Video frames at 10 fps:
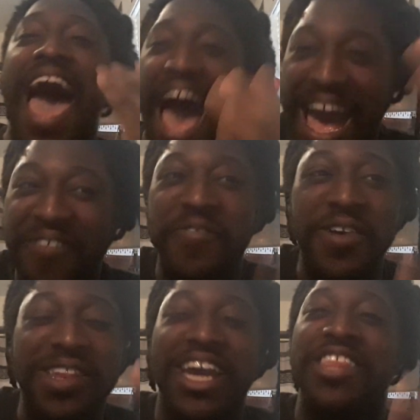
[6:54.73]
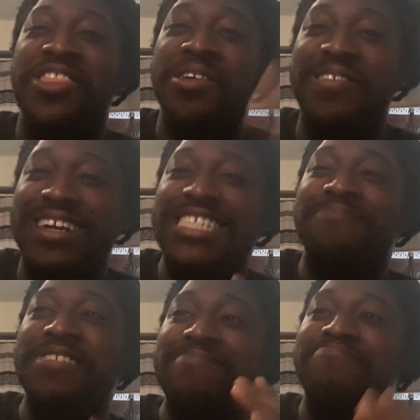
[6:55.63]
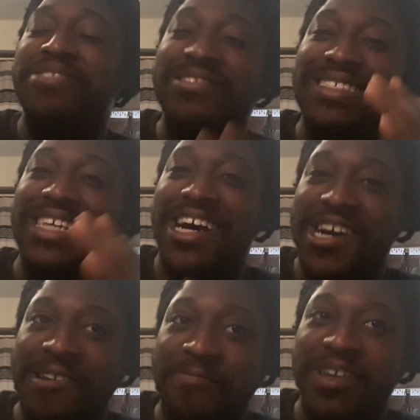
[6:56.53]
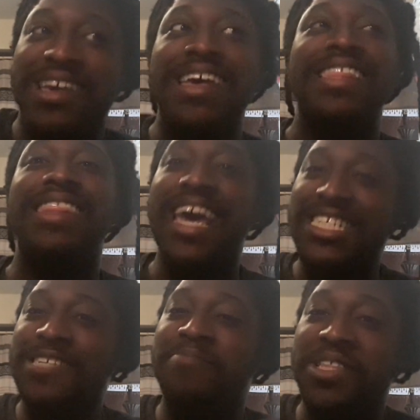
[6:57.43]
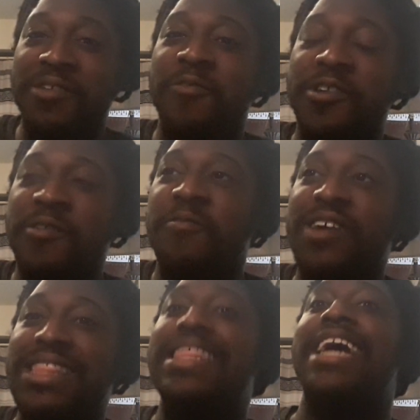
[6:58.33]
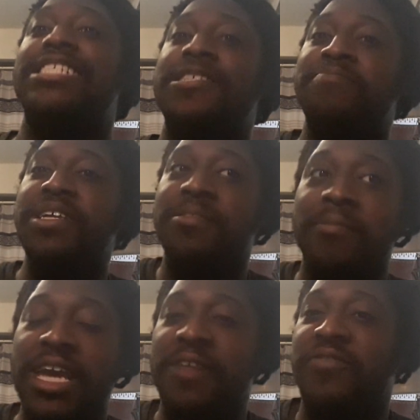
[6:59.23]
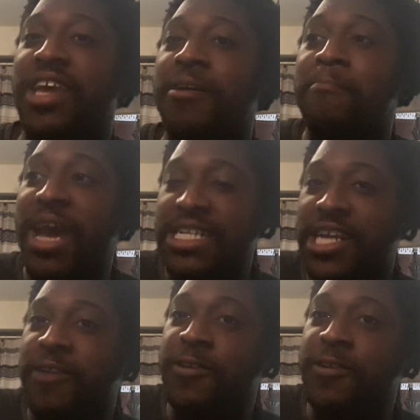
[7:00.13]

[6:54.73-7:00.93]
I feel like Thor has been built up. That should be the one-on-one. That should be the main event match at